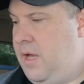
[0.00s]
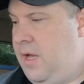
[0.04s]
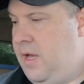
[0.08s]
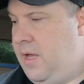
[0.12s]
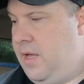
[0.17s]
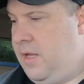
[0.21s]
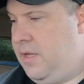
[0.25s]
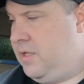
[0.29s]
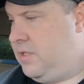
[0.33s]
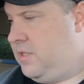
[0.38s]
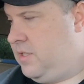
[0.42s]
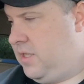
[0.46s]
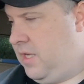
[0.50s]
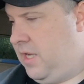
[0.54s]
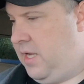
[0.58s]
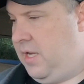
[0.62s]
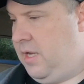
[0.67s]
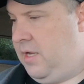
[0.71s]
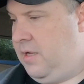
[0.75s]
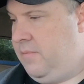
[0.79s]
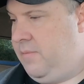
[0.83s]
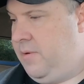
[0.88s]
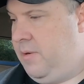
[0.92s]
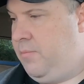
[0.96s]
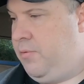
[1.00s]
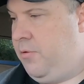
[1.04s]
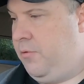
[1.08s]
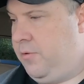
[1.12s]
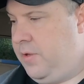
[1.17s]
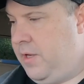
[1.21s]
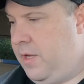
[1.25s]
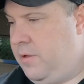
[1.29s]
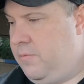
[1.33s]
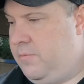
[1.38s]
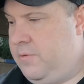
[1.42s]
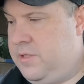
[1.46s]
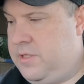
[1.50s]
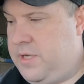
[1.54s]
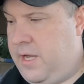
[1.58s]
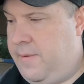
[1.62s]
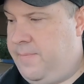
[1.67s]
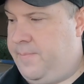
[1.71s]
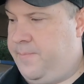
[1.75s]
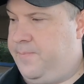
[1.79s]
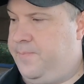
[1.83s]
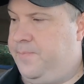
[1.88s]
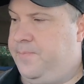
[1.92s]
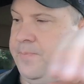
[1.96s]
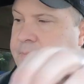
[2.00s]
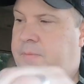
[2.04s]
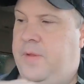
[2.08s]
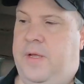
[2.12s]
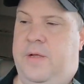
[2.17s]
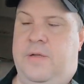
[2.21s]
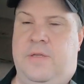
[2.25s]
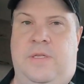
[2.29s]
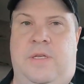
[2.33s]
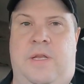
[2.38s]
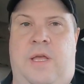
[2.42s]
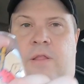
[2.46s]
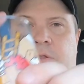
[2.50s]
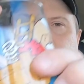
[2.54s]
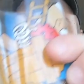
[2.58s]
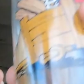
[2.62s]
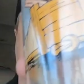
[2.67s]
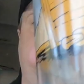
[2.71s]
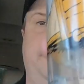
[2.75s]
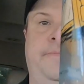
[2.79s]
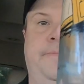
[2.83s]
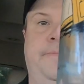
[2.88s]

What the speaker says: Let's see, let me pull the other ones out. Here's another one.